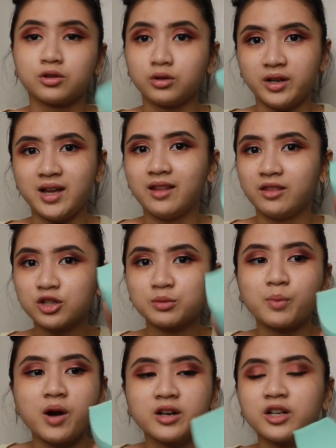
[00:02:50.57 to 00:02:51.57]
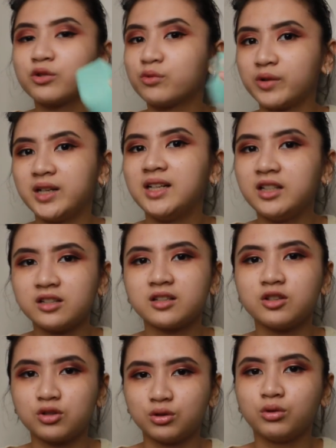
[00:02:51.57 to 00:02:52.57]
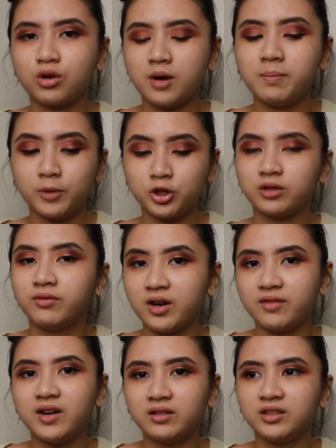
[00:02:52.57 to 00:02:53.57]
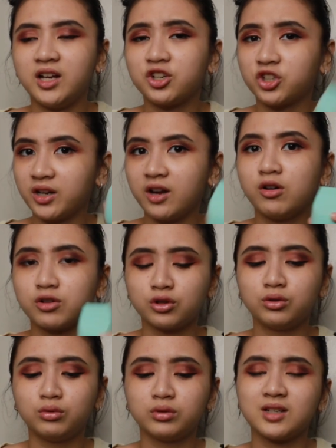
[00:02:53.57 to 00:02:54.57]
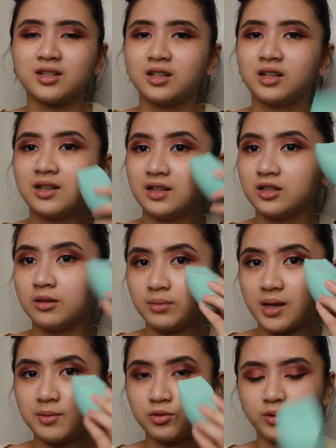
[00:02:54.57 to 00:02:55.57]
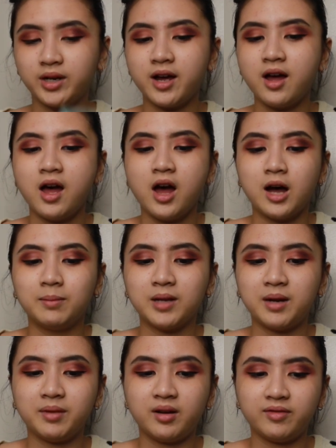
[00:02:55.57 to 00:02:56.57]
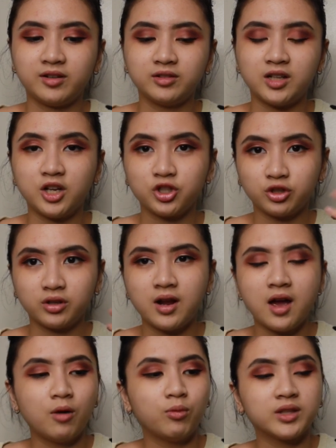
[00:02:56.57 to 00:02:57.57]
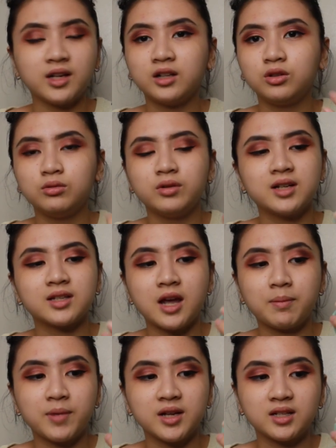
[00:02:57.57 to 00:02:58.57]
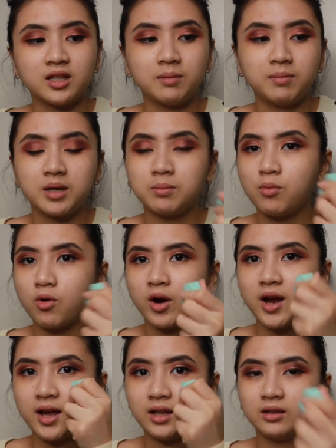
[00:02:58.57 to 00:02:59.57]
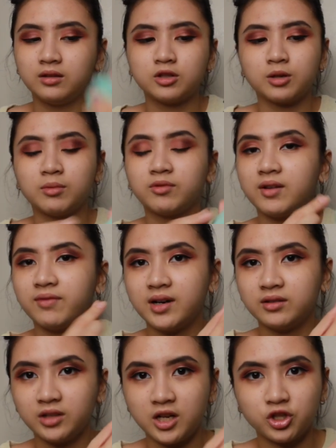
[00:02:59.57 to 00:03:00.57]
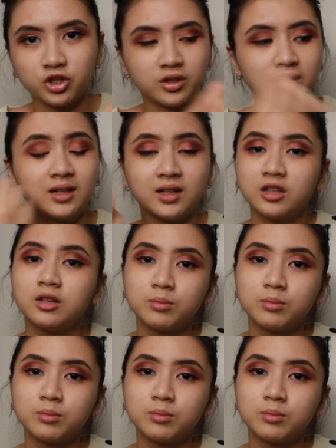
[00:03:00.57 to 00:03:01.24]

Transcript: So yeah, this product really doesn't soak up much of your foundation. I also noticed that sometimes when I apply my foundation, what I do is I press it a bit more, and some of the foundation that it